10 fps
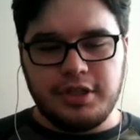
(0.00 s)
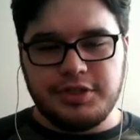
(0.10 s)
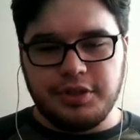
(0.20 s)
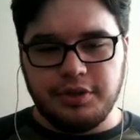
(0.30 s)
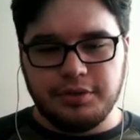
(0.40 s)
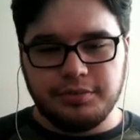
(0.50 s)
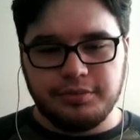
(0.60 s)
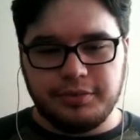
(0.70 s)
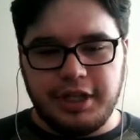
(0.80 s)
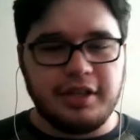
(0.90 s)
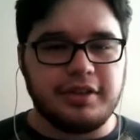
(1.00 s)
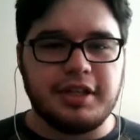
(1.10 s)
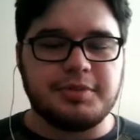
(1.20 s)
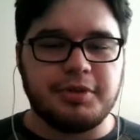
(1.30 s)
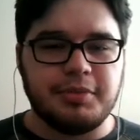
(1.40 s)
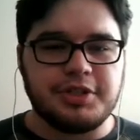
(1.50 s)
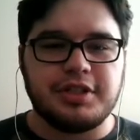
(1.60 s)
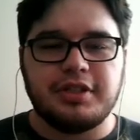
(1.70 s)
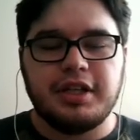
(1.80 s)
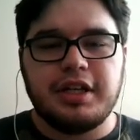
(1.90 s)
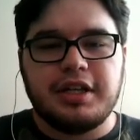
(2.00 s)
So yeah, that's pretty much it.